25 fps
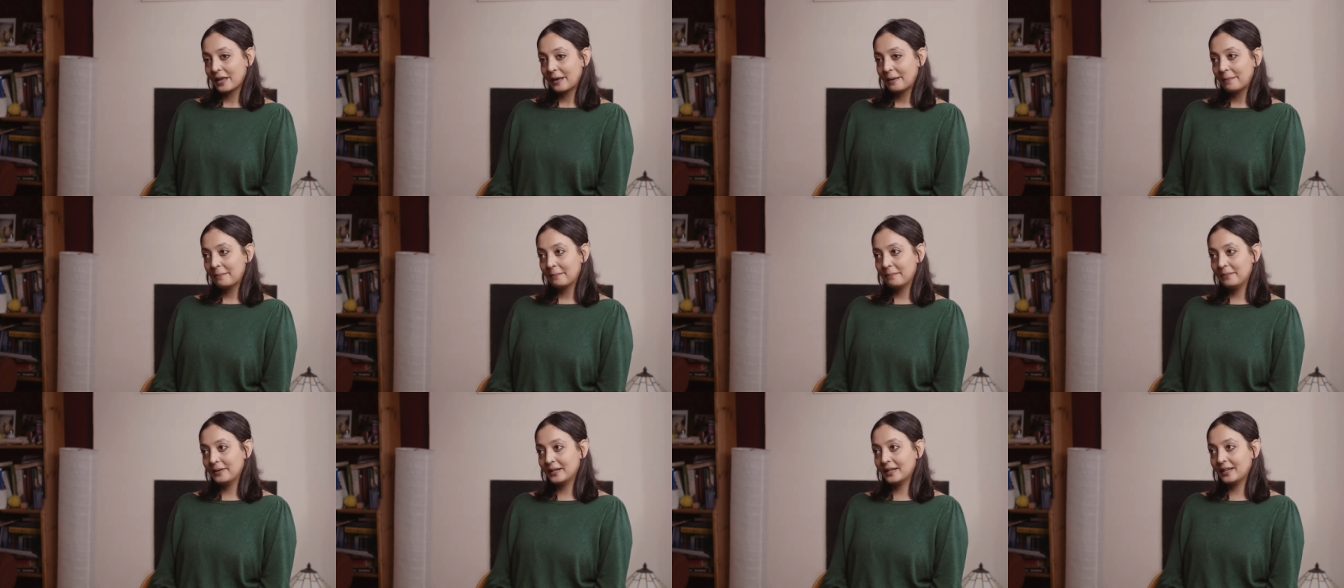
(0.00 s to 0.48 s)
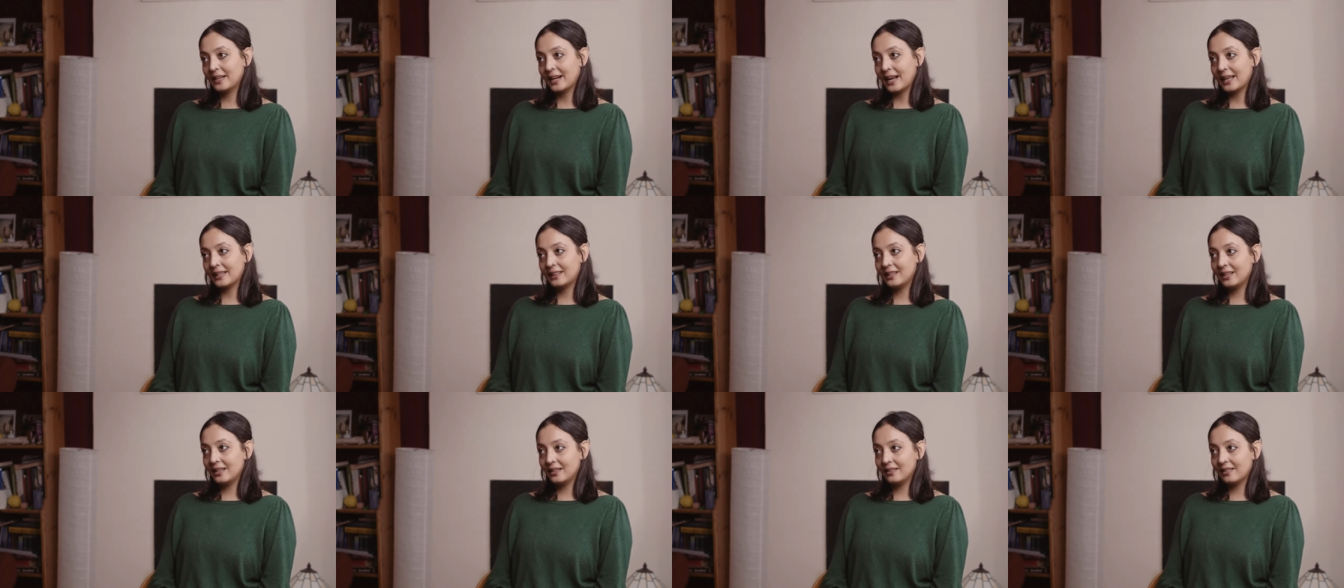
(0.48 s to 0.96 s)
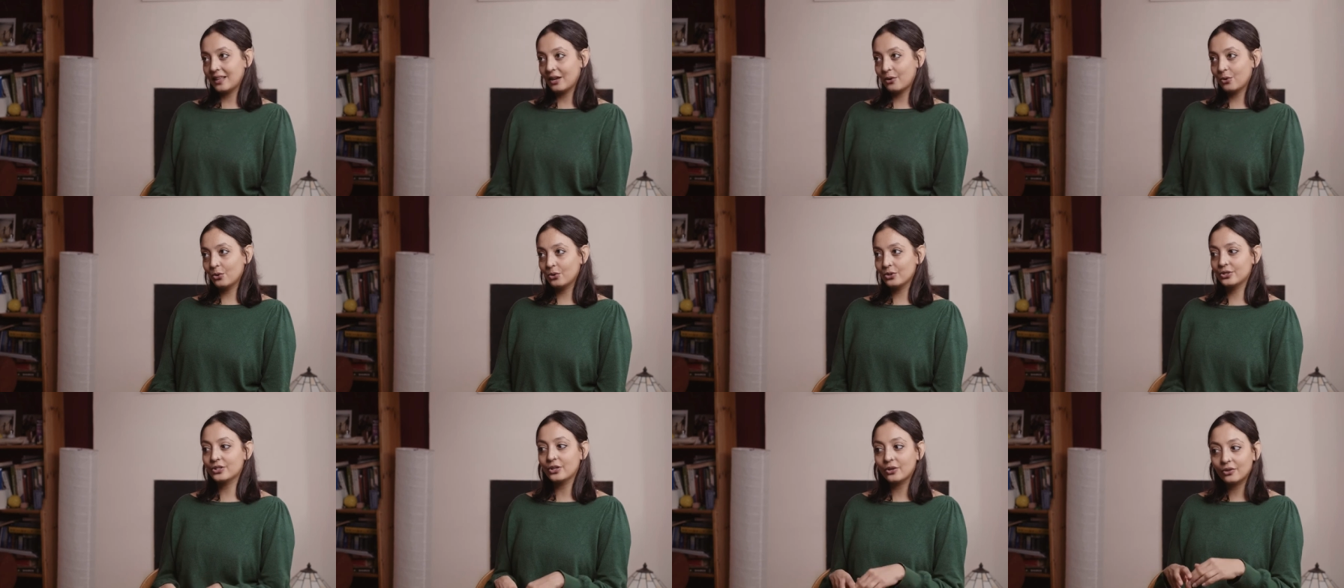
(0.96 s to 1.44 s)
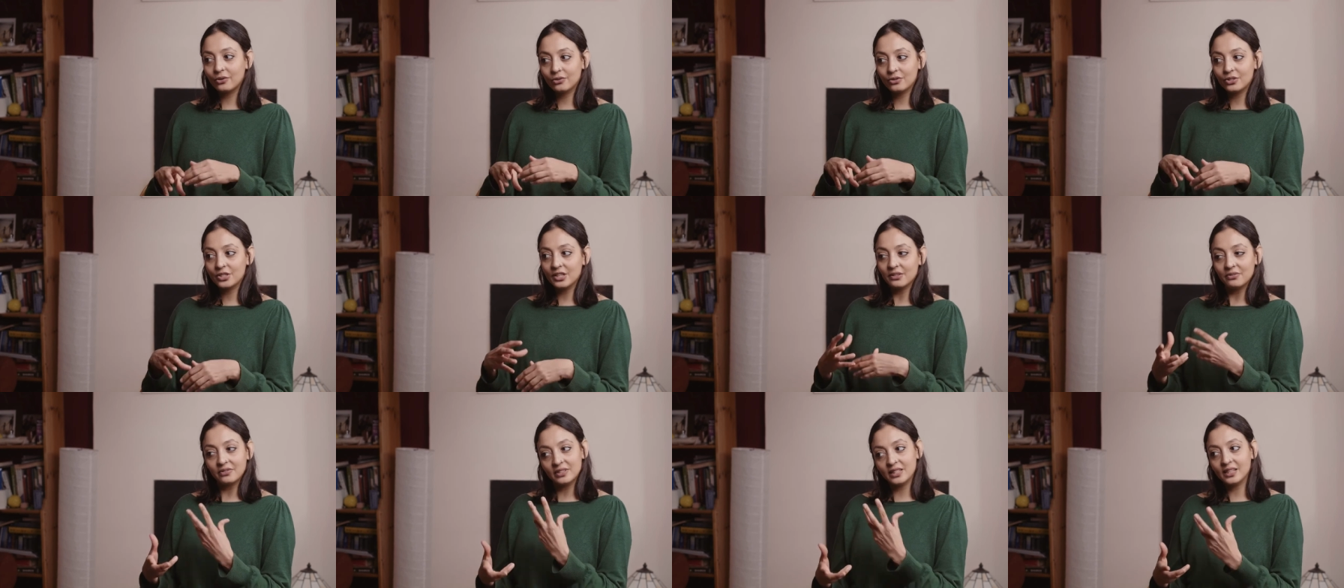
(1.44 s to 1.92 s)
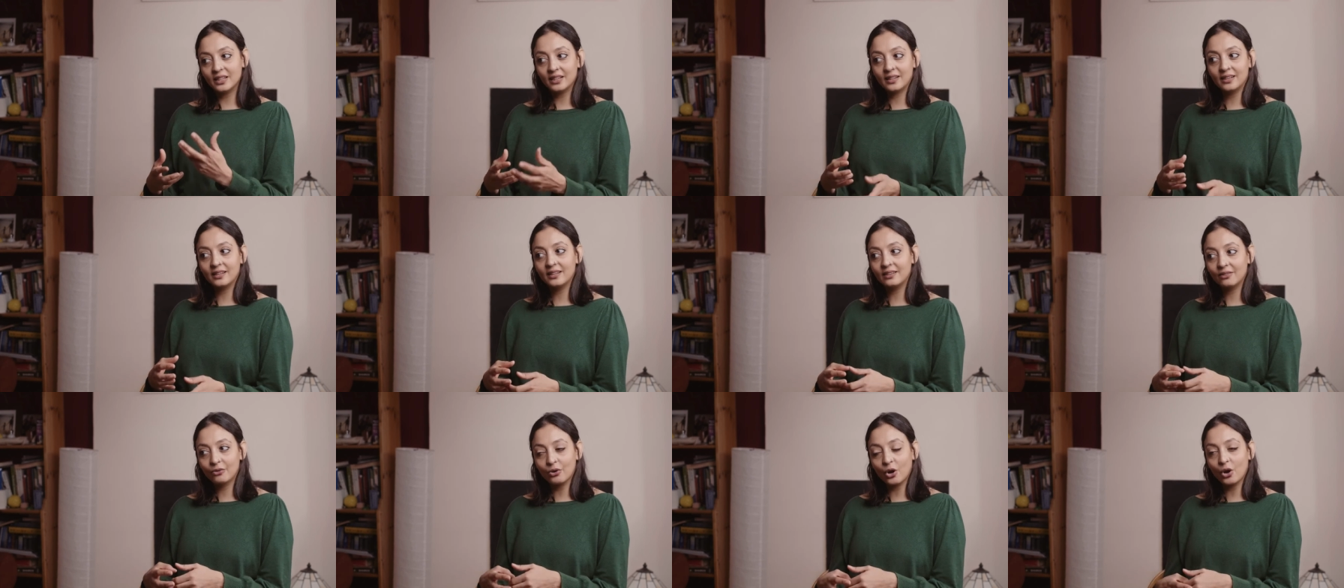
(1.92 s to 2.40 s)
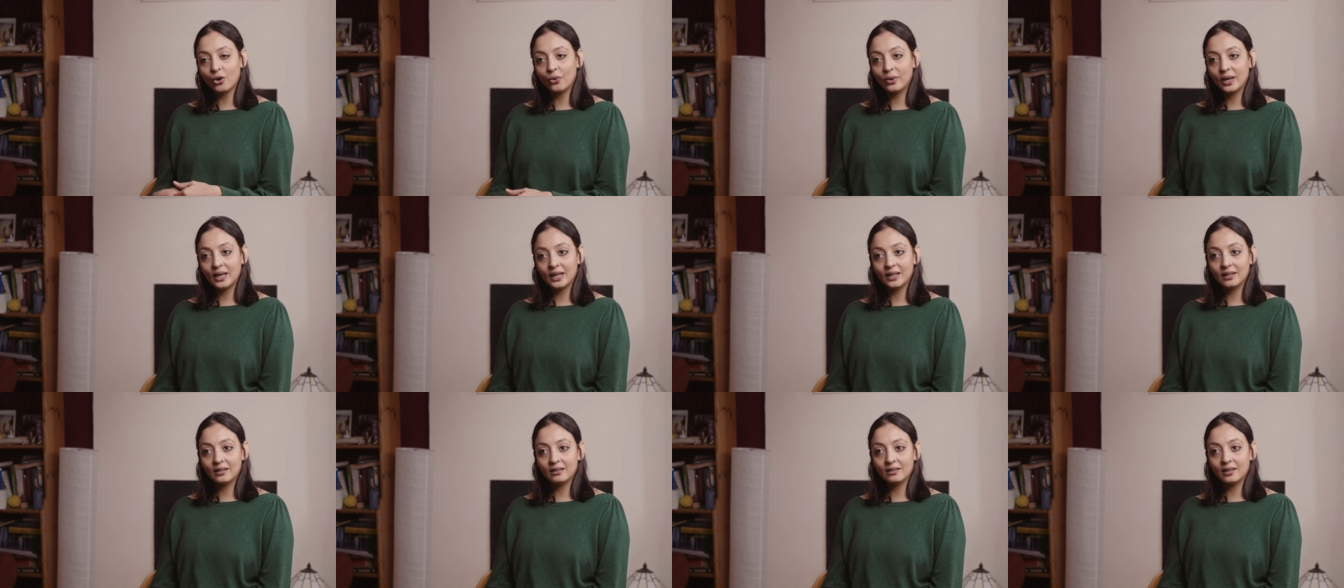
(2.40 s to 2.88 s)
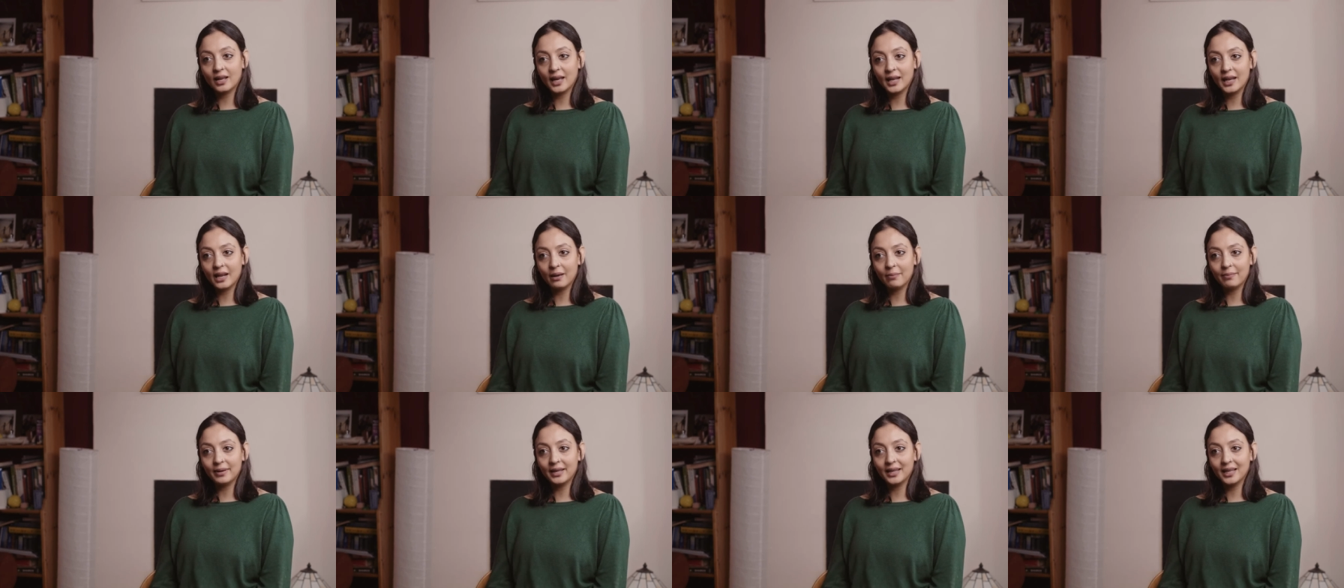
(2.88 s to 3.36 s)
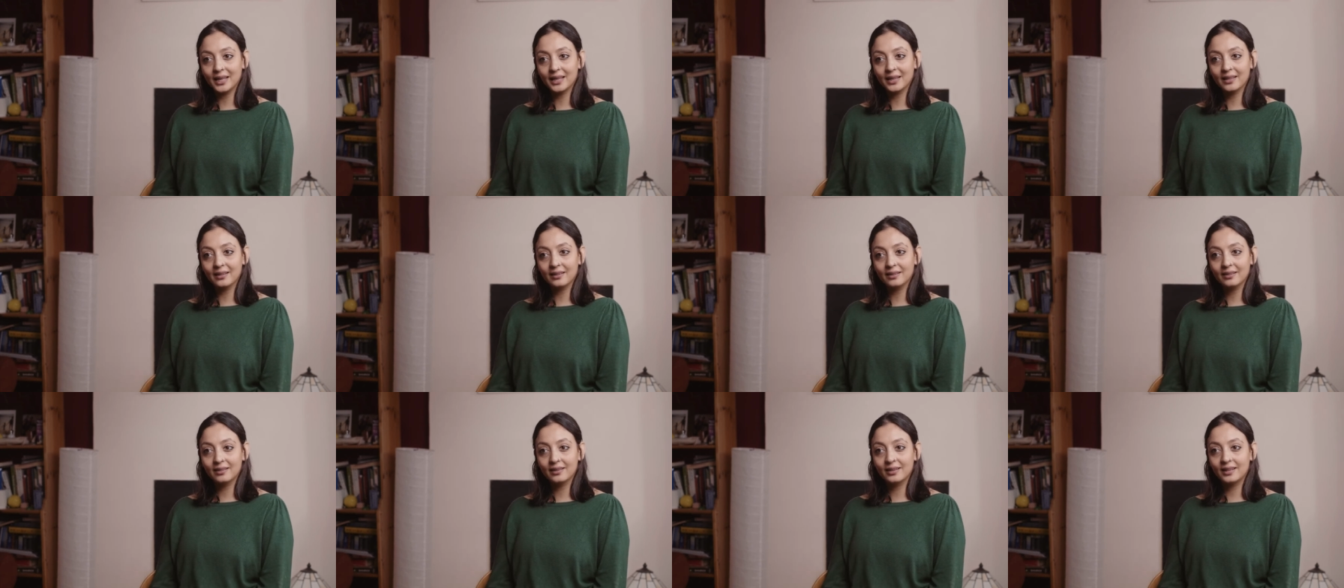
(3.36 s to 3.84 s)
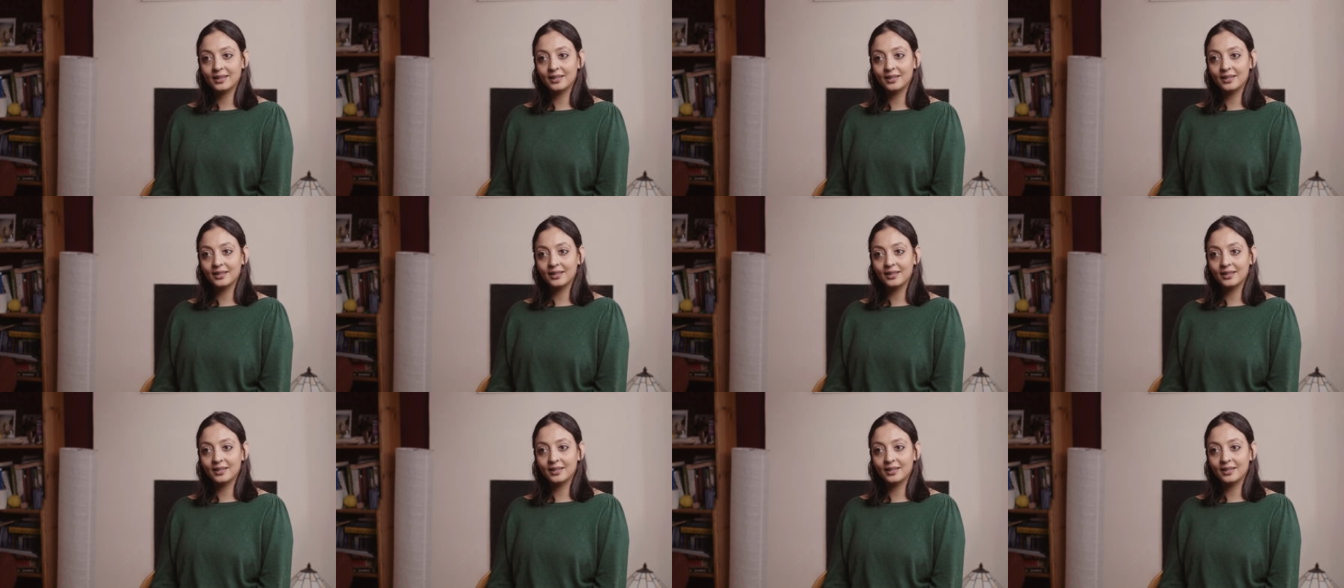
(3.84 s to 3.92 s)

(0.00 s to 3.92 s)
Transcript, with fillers: But I think they're also shifting and growing and dynamic.